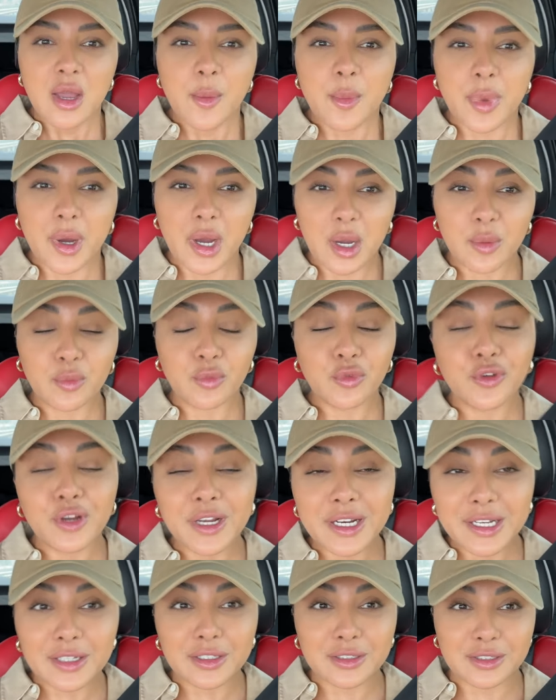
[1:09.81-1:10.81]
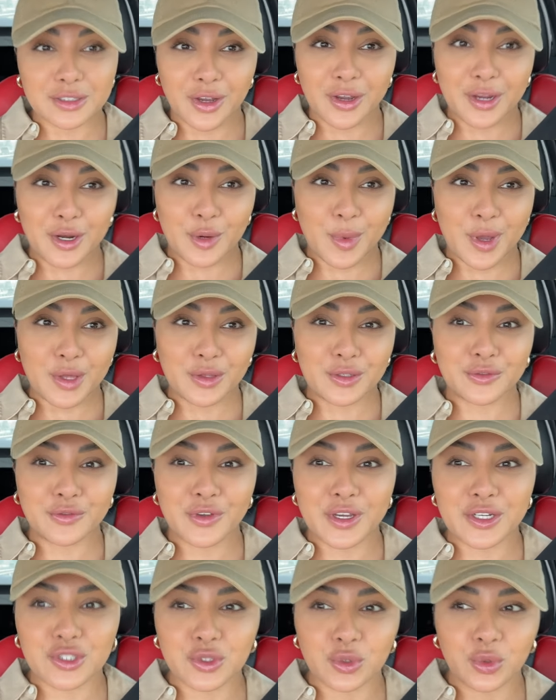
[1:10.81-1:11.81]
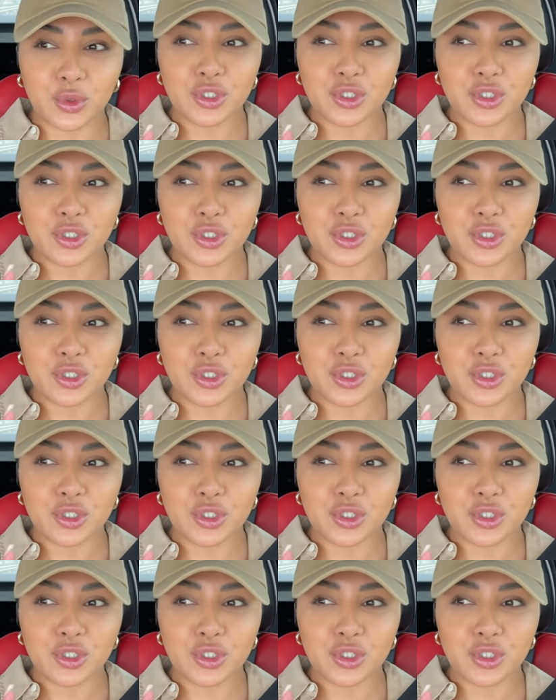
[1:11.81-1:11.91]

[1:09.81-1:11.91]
But I'm really excited about this facial.